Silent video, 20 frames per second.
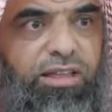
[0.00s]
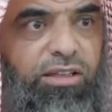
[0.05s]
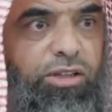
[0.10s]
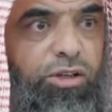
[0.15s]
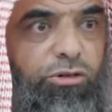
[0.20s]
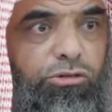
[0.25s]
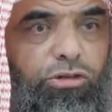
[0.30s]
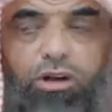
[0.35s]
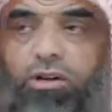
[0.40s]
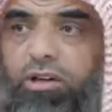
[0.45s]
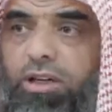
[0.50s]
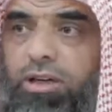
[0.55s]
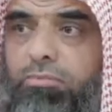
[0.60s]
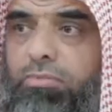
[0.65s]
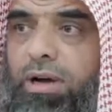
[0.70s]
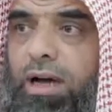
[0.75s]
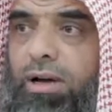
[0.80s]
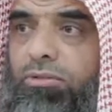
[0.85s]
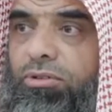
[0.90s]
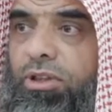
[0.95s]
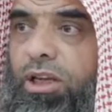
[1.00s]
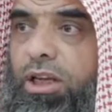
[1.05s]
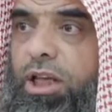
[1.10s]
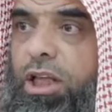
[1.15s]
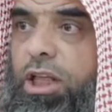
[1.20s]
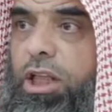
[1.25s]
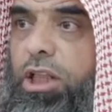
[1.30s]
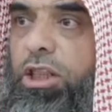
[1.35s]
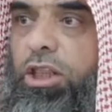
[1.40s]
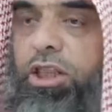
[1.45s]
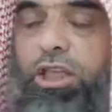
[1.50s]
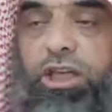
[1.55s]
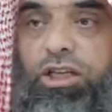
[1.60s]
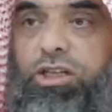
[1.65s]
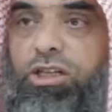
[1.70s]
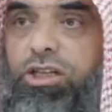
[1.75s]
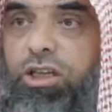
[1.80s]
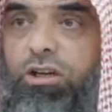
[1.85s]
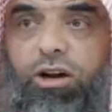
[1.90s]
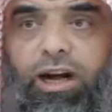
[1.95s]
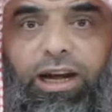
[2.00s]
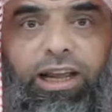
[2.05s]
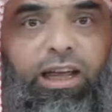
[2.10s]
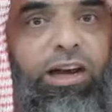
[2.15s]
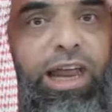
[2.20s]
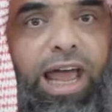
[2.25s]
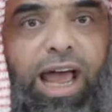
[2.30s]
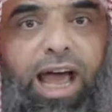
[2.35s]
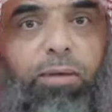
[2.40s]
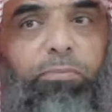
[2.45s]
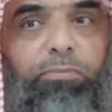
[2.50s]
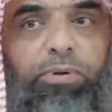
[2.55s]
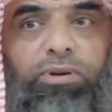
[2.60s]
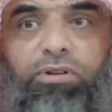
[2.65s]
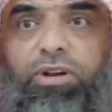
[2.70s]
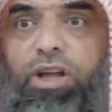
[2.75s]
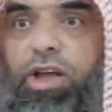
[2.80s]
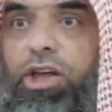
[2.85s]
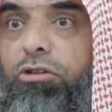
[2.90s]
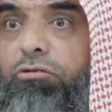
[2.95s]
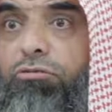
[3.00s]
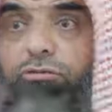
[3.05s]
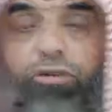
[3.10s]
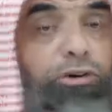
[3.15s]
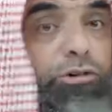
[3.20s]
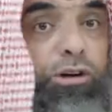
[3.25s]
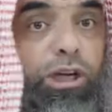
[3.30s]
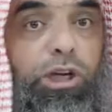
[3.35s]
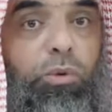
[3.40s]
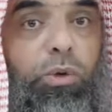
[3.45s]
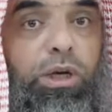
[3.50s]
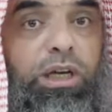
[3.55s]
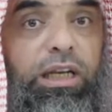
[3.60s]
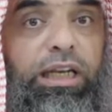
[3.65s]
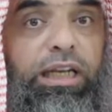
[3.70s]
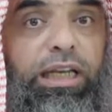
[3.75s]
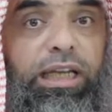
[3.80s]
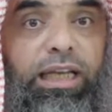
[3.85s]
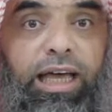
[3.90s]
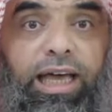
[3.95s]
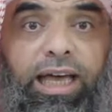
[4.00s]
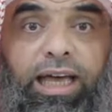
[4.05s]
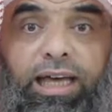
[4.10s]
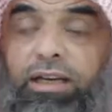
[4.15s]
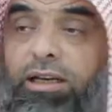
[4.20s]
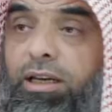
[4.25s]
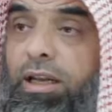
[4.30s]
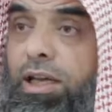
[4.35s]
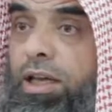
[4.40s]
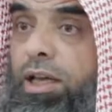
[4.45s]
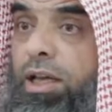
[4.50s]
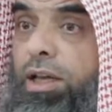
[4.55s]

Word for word: And they're talking about things that are going to happen very quickly and